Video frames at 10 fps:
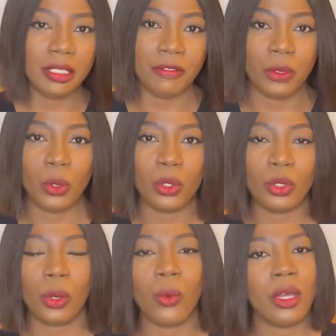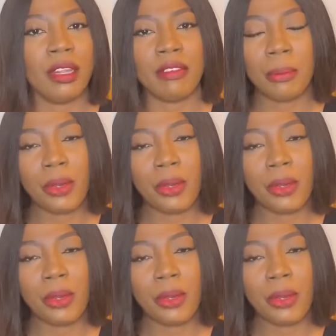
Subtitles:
votes or whatever.